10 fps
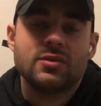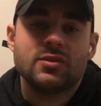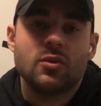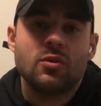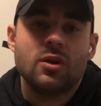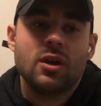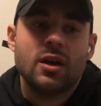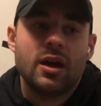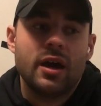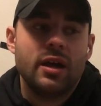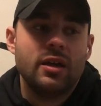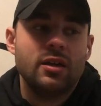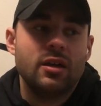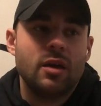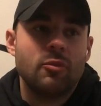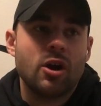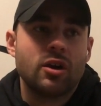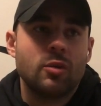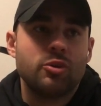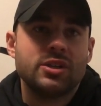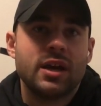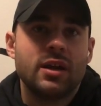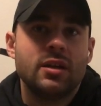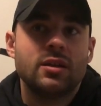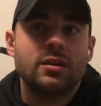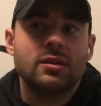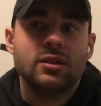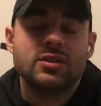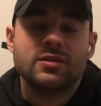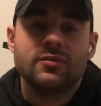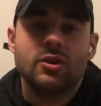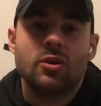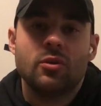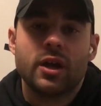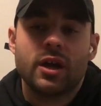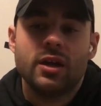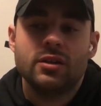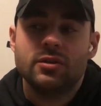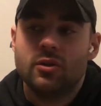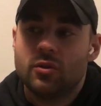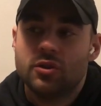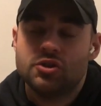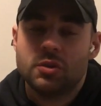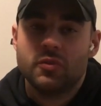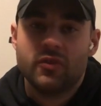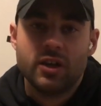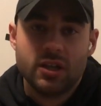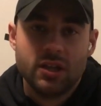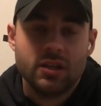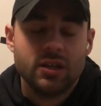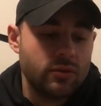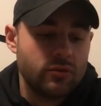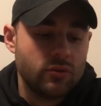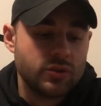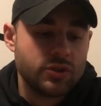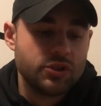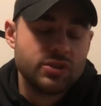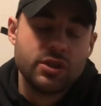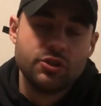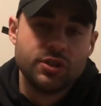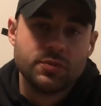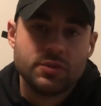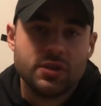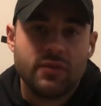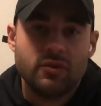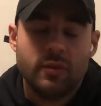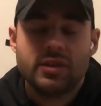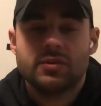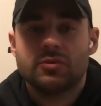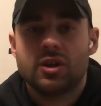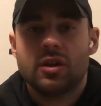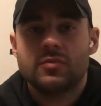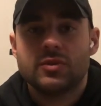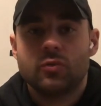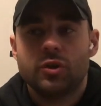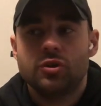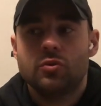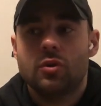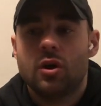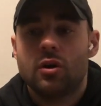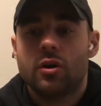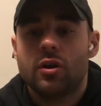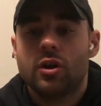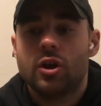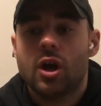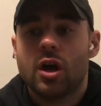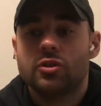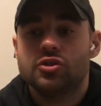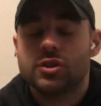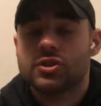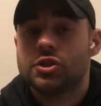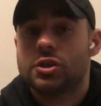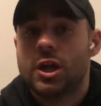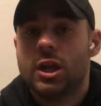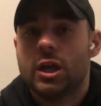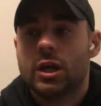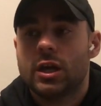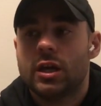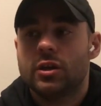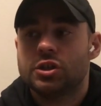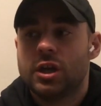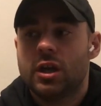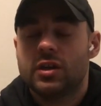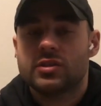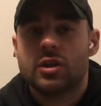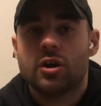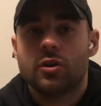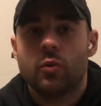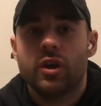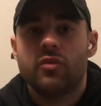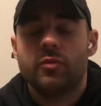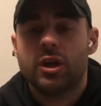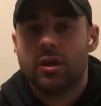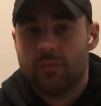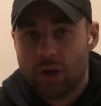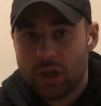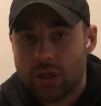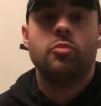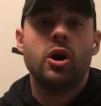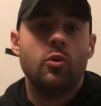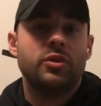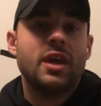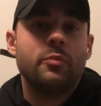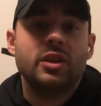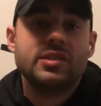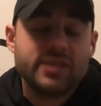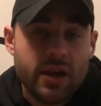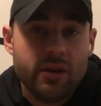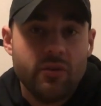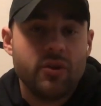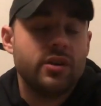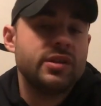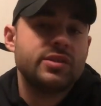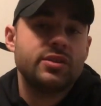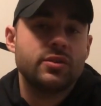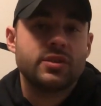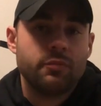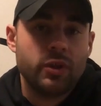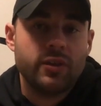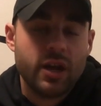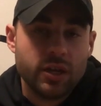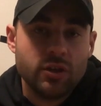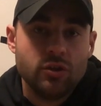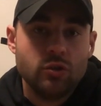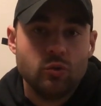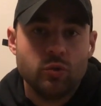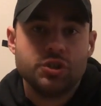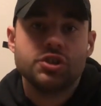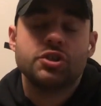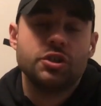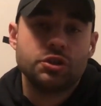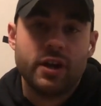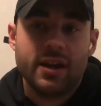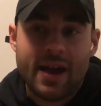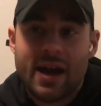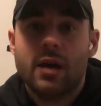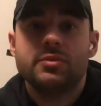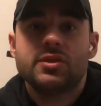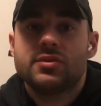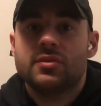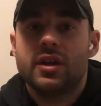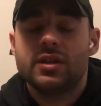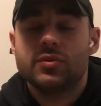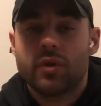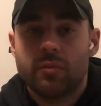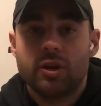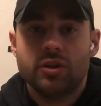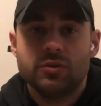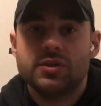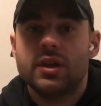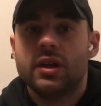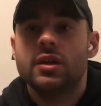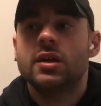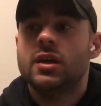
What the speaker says: So I am not going to pretend in this video like I did go to the gym if I didn't. Those are just the adjustments you have to make sometimes when you are not just training, and training is not your way of making money. But with that being said, there is still something that I can do, which is to train abs. So that is what I'm going to do tonight.